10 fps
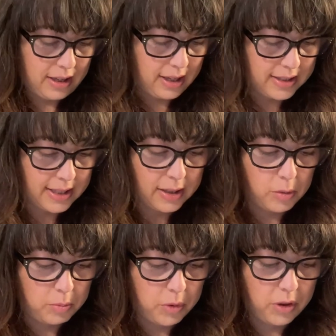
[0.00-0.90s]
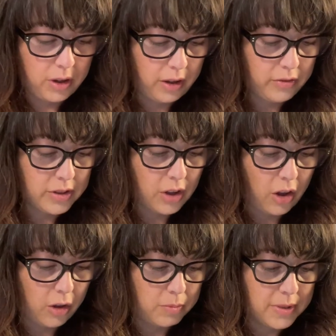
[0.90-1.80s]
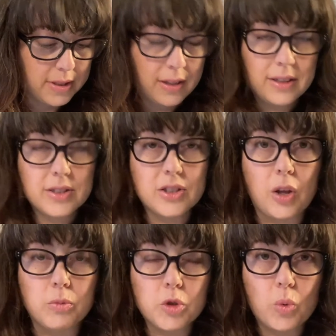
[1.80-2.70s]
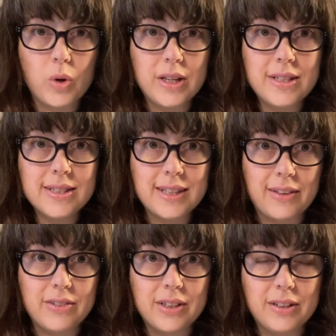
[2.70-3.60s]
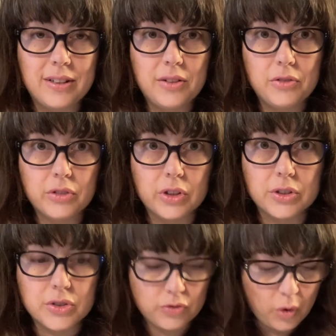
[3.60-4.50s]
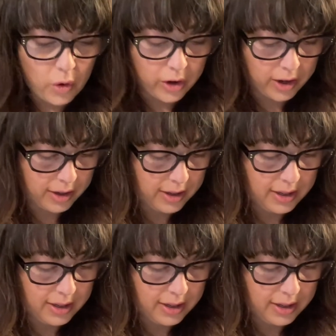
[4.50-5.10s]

It's in the book of Psalms, Psalm 27, verse 4.